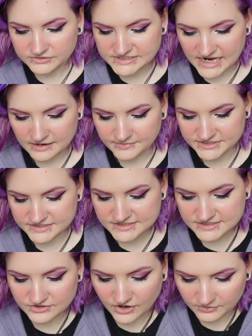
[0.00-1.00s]

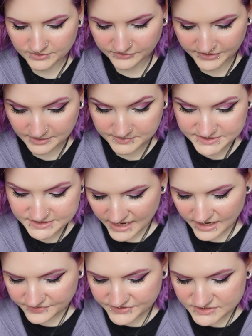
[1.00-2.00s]
diamonds. They're not real diamonds. I
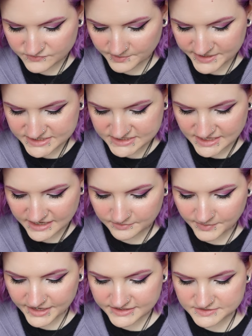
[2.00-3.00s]
got these for my snake
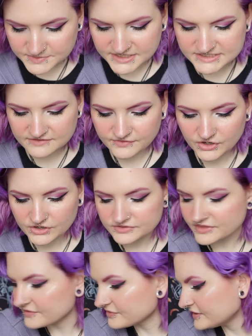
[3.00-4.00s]
bites because I've heard
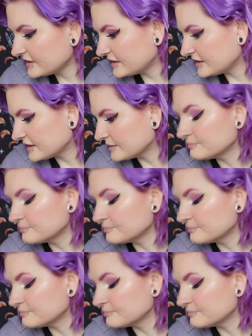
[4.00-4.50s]
that the